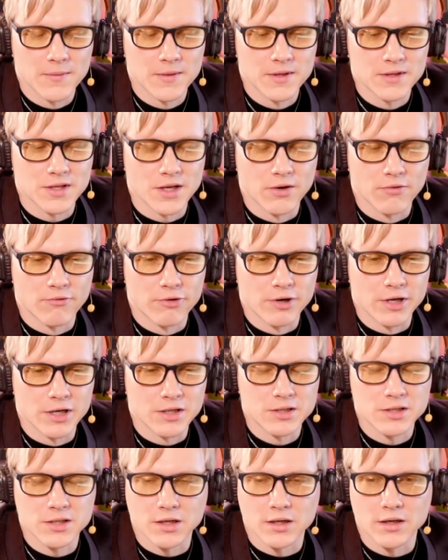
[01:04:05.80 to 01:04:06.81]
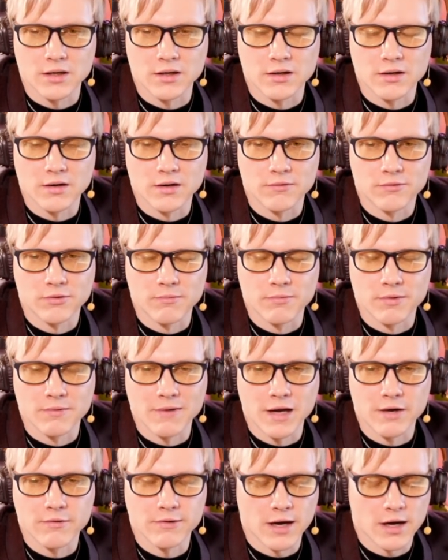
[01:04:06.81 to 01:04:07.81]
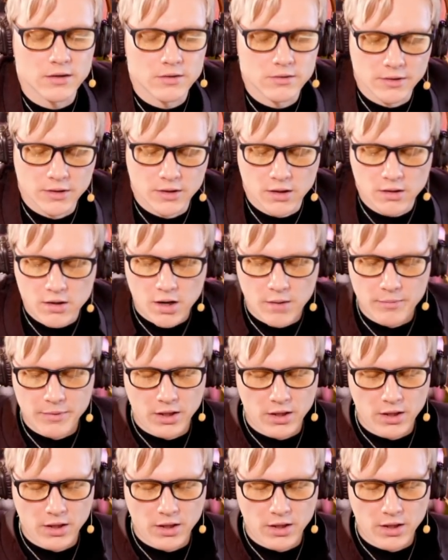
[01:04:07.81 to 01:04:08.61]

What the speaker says: set of rings are from the manufacturing are coming